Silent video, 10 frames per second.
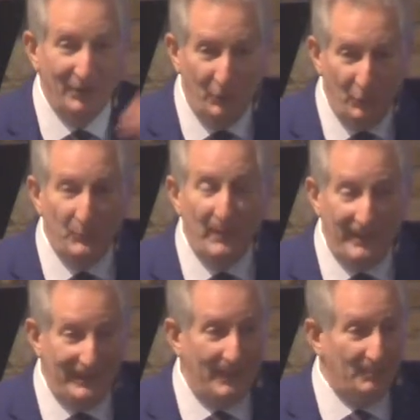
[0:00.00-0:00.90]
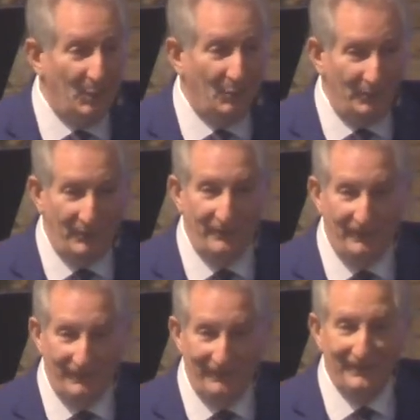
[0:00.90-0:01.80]
Who's been in that boat?
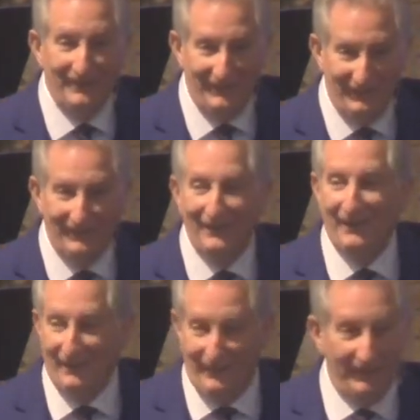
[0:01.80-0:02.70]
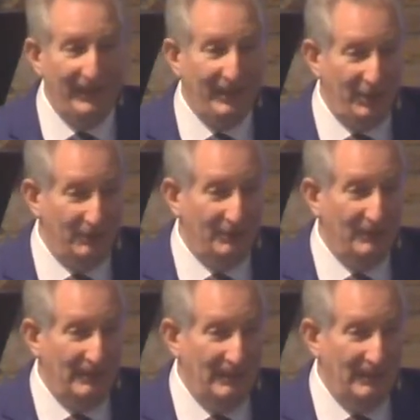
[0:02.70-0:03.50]
Thank you.